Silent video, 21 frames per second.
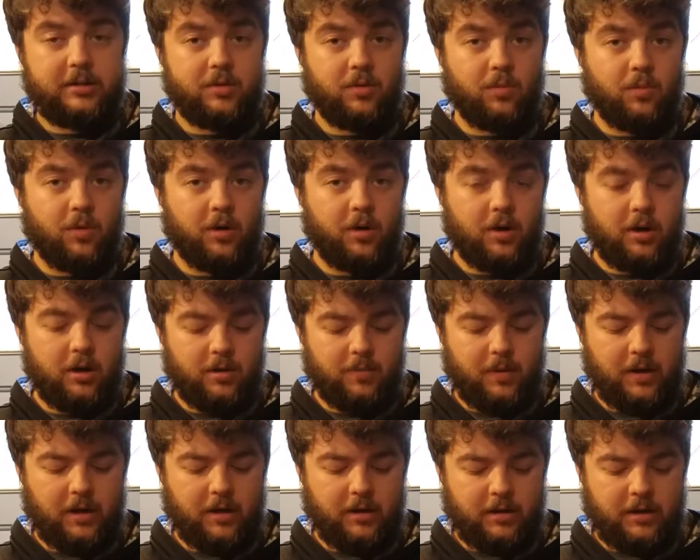worried
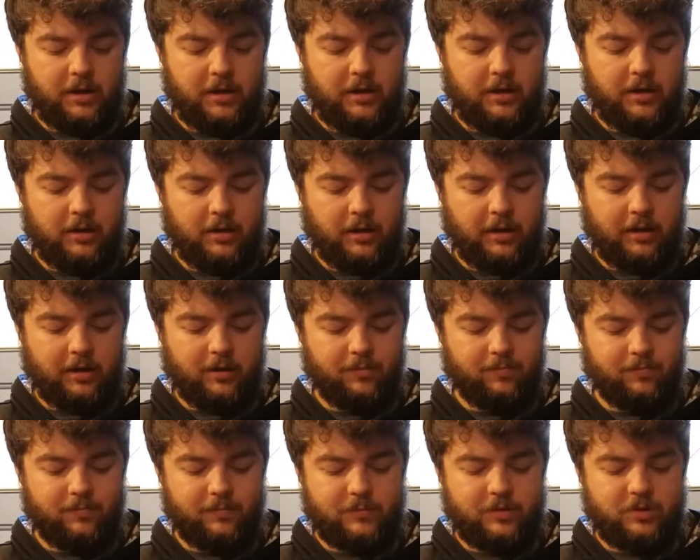about getting like
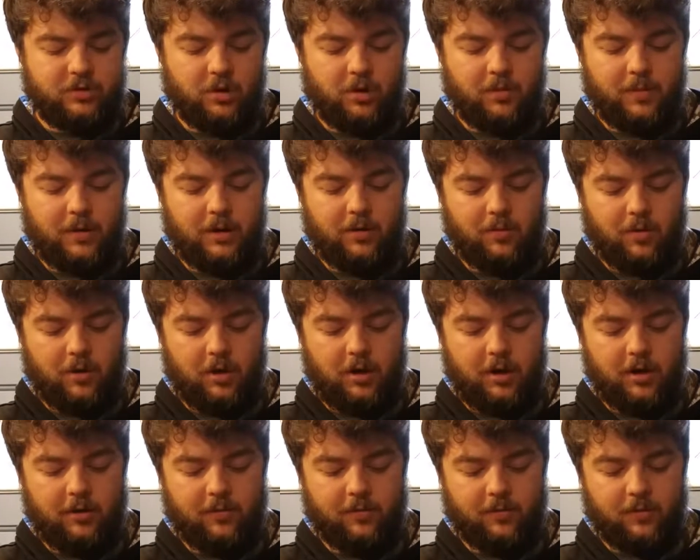so many
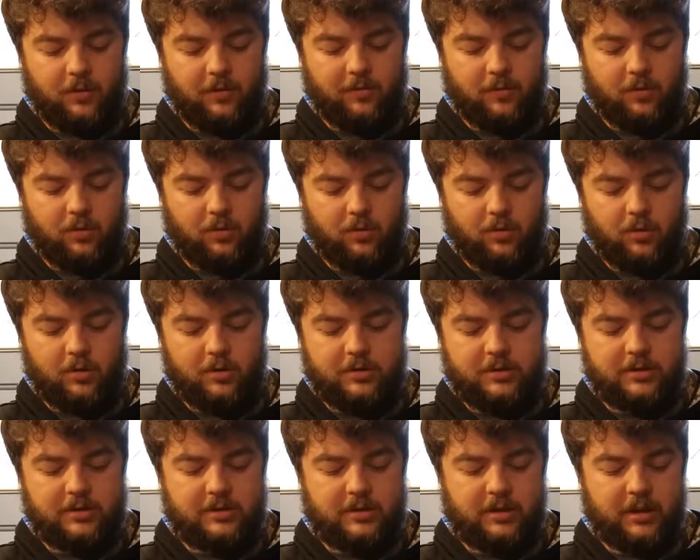rods for different lures
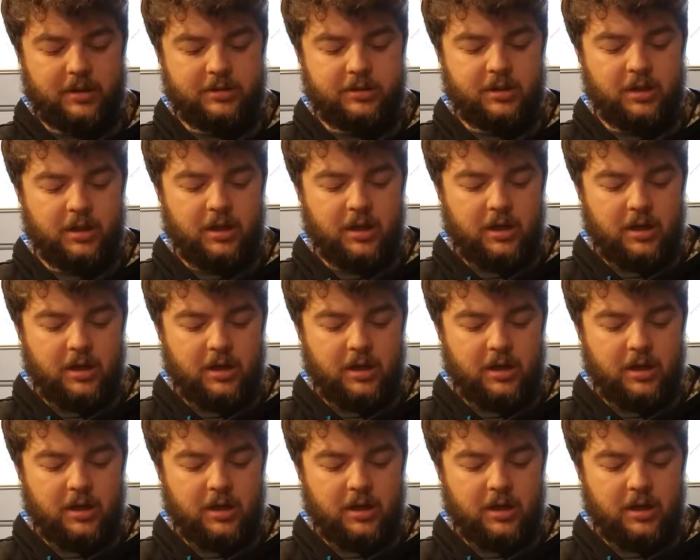and such,